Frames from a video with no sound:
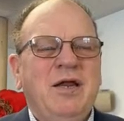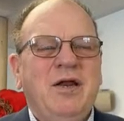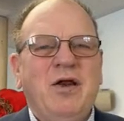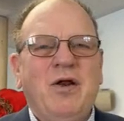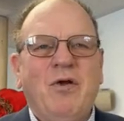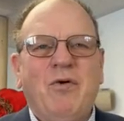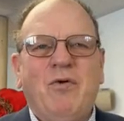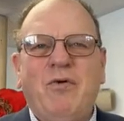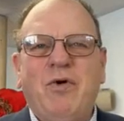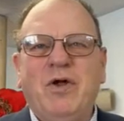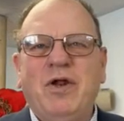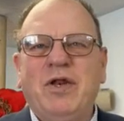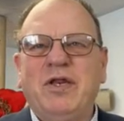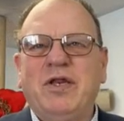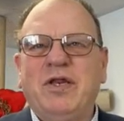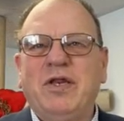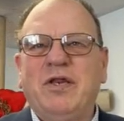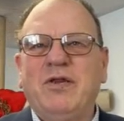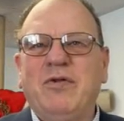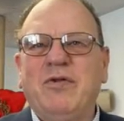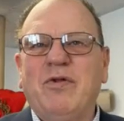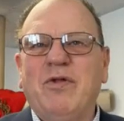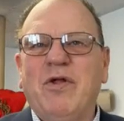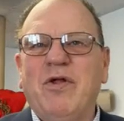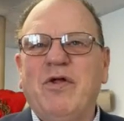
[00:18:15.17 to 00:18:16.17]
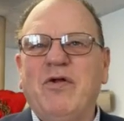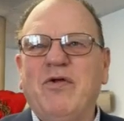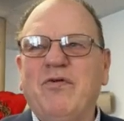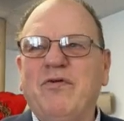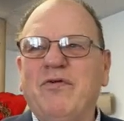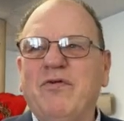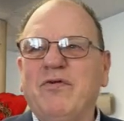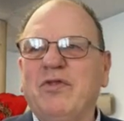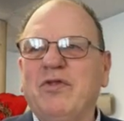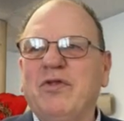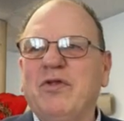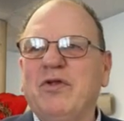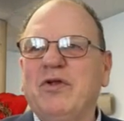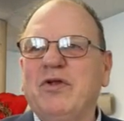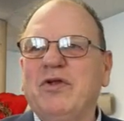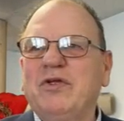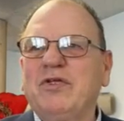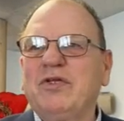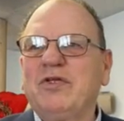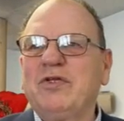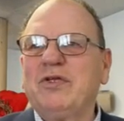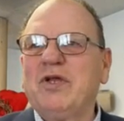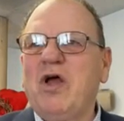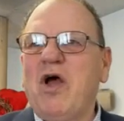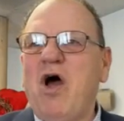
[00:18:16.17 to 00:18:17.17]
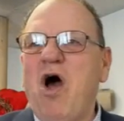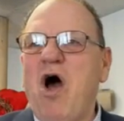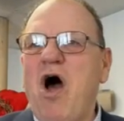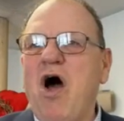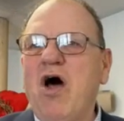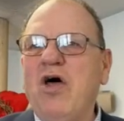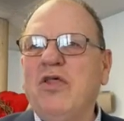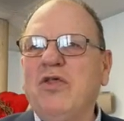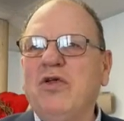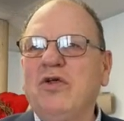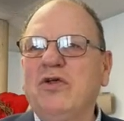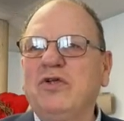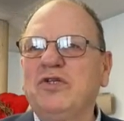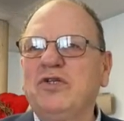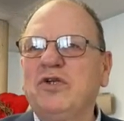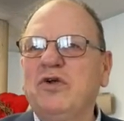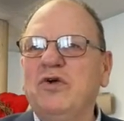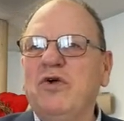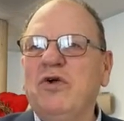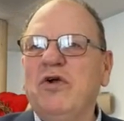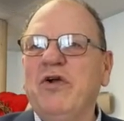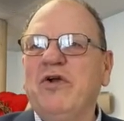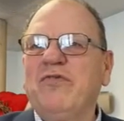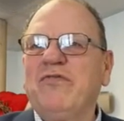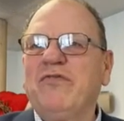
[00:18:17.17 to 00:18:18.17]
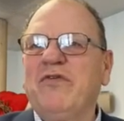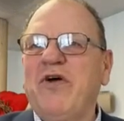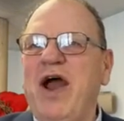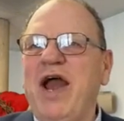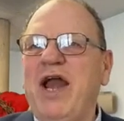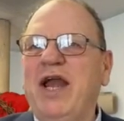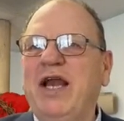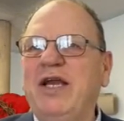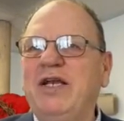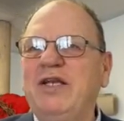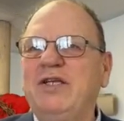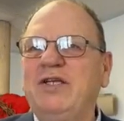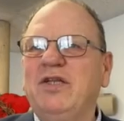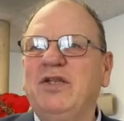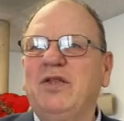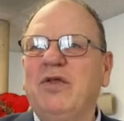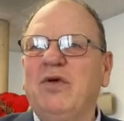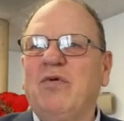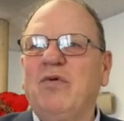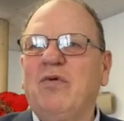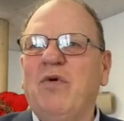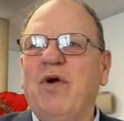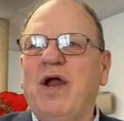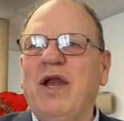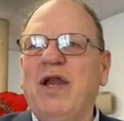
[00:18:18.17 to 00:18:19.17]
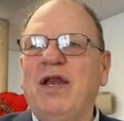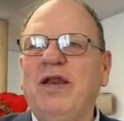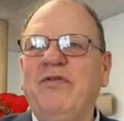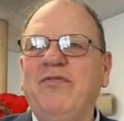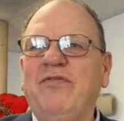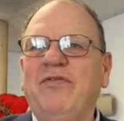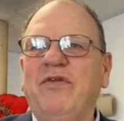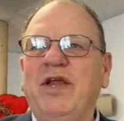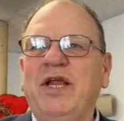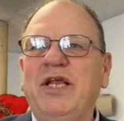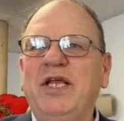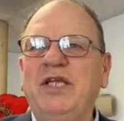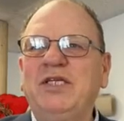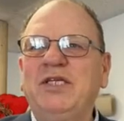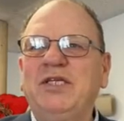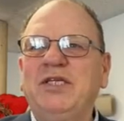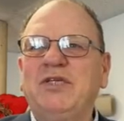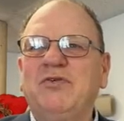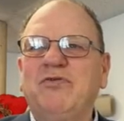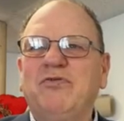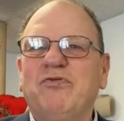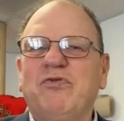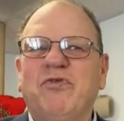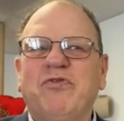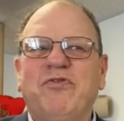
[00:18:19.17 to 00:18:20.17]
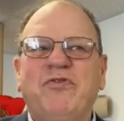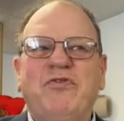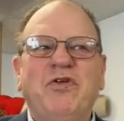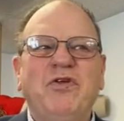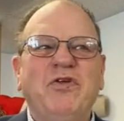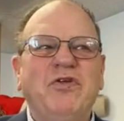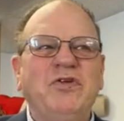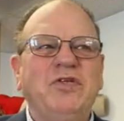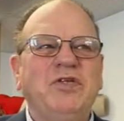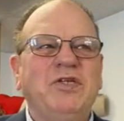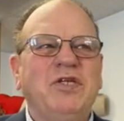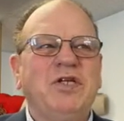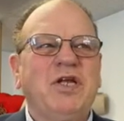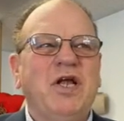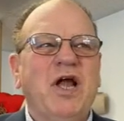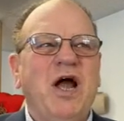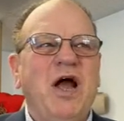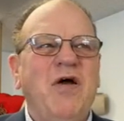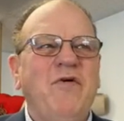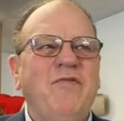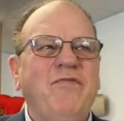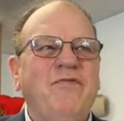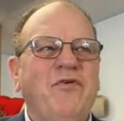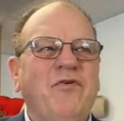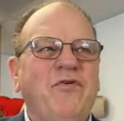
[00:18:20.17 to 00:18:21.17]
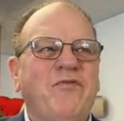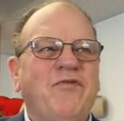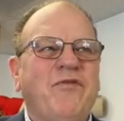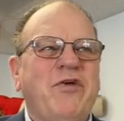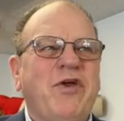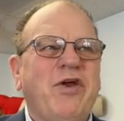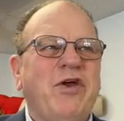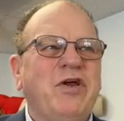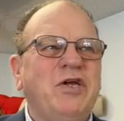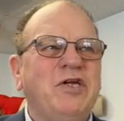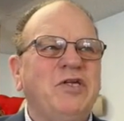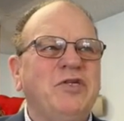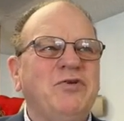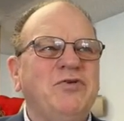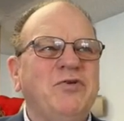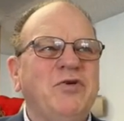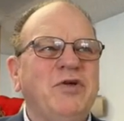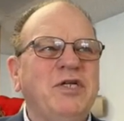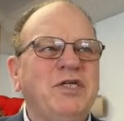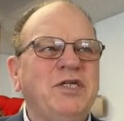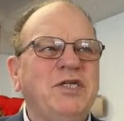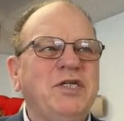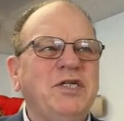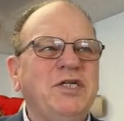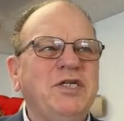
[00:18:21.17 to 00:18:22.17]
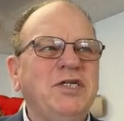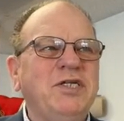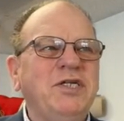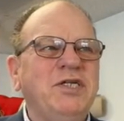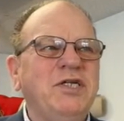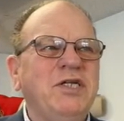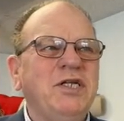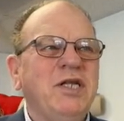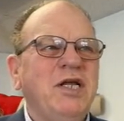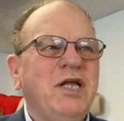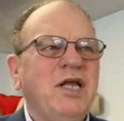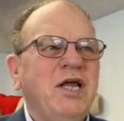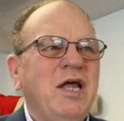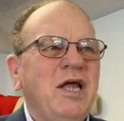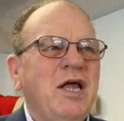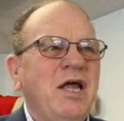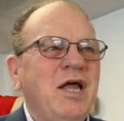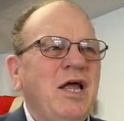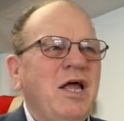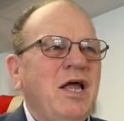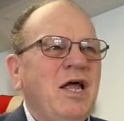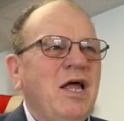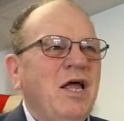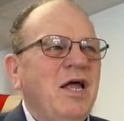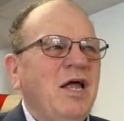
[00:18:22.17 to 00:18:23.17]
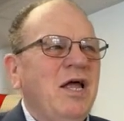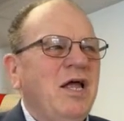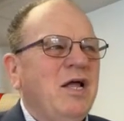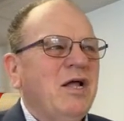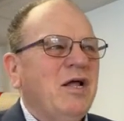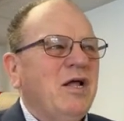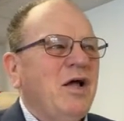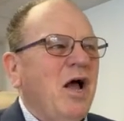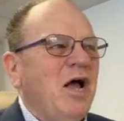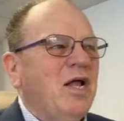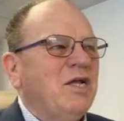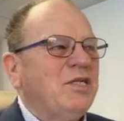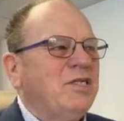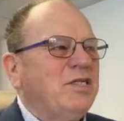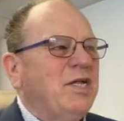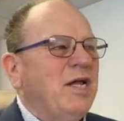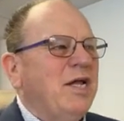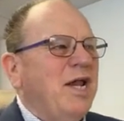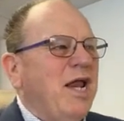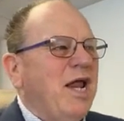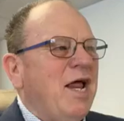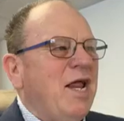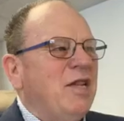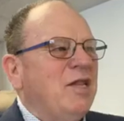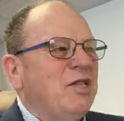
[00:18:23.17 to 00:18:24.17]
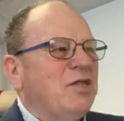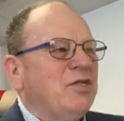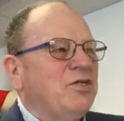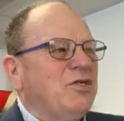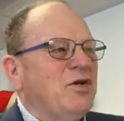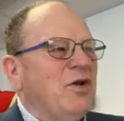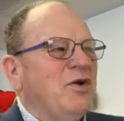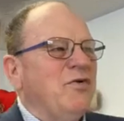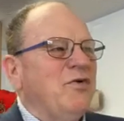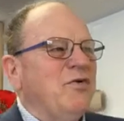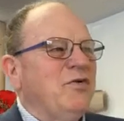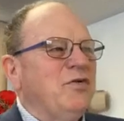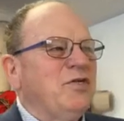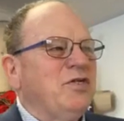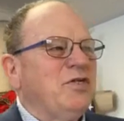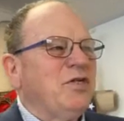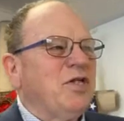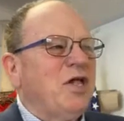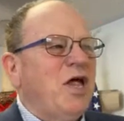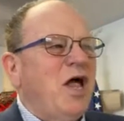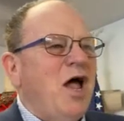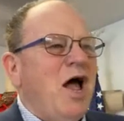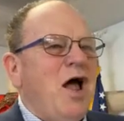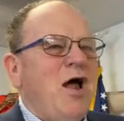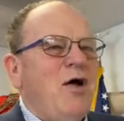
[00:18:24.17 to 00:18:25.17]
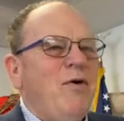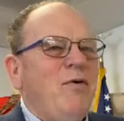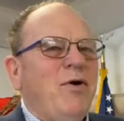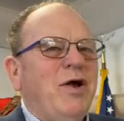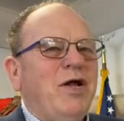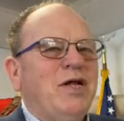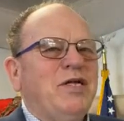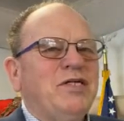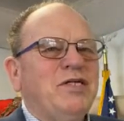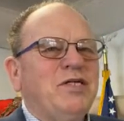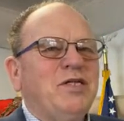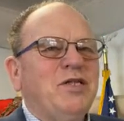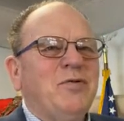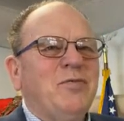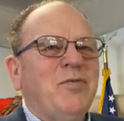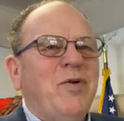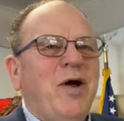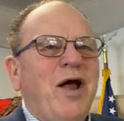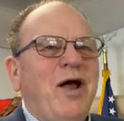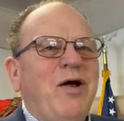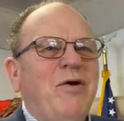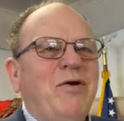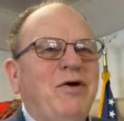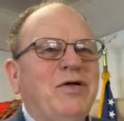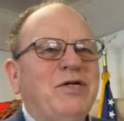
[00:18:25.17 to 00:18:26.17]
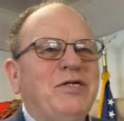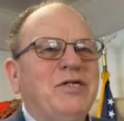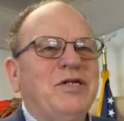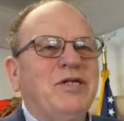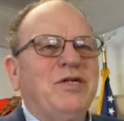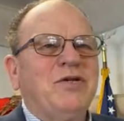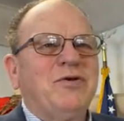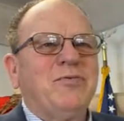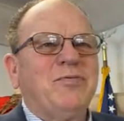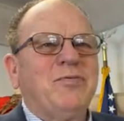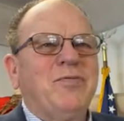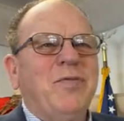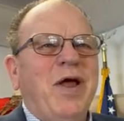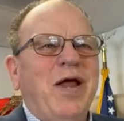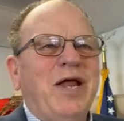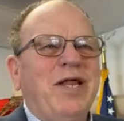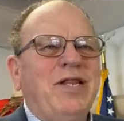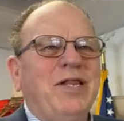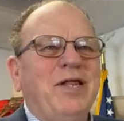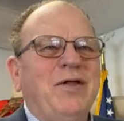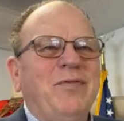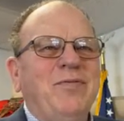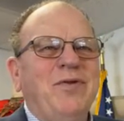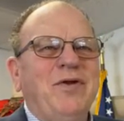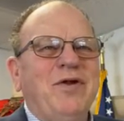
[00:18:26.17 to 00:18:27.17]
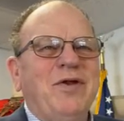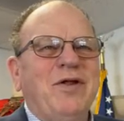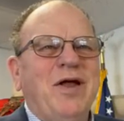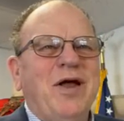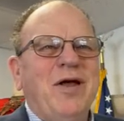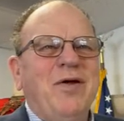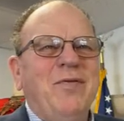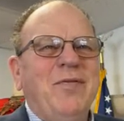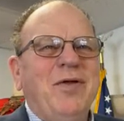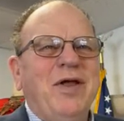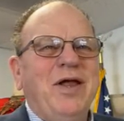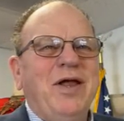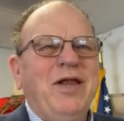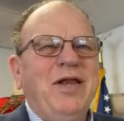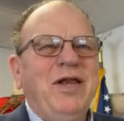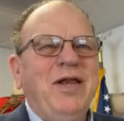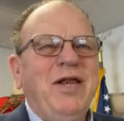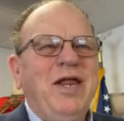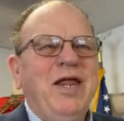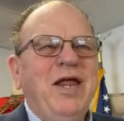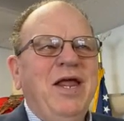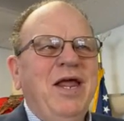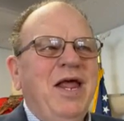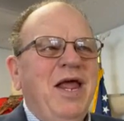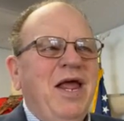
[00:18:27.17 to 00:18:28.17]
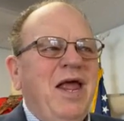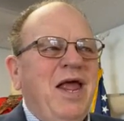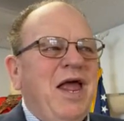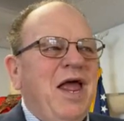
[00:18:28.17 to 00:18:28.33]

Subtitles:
You know, when there's all those who are invited to the wedding feast refuse to come for various reasons, God sent out the servants to the highways and the byways and begged them to come in.